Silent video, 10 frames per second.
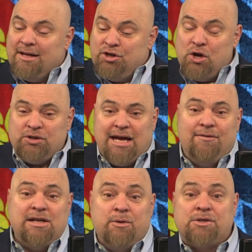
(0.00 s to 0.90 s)

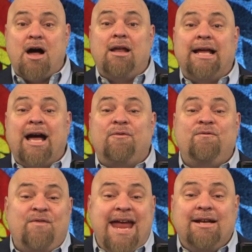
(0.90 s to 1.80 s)
Dostoevsky was calling out
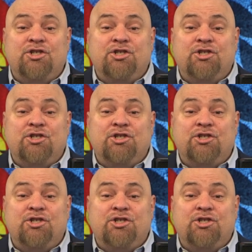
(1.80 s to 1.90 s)
fake